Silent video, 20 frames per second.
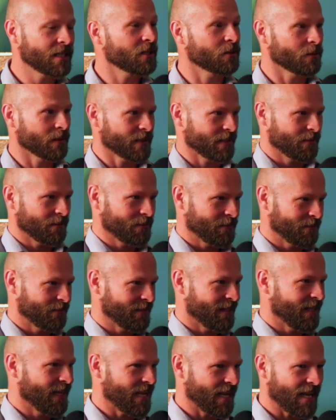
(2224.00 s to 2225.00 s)
is risen.
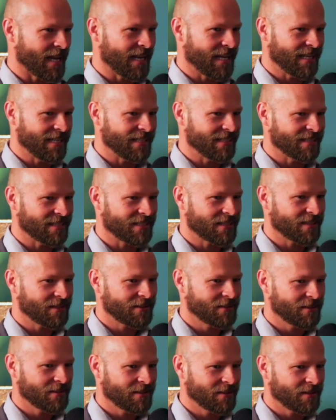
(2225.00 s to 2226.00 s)
Mm. And
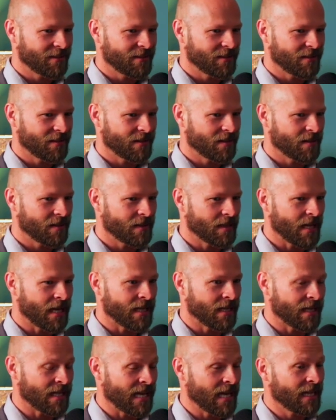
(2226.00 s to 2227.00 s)

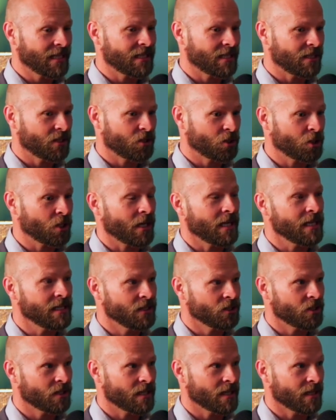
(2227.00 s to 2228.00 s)
and that
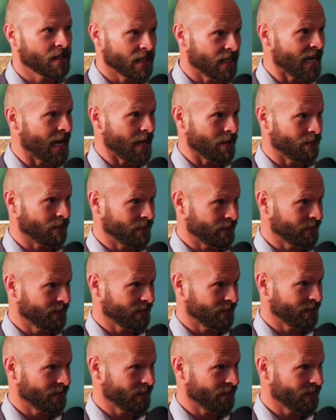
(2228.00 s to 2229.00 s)
changed the game.
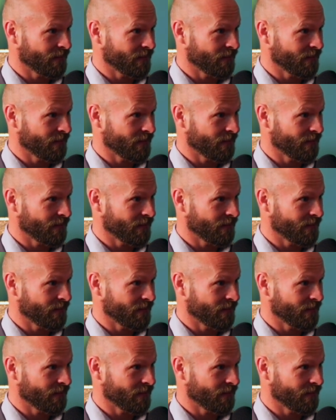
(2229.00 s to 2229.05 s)
Yeah.